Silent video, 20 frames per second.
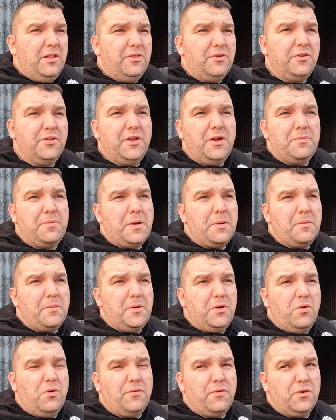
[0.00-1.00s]
there
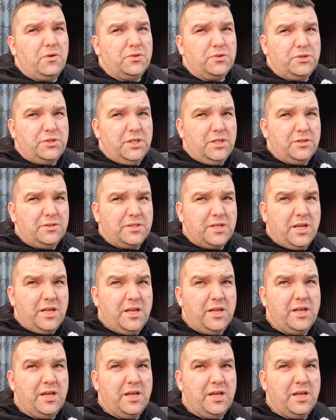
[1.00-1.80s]
probably over 100 years,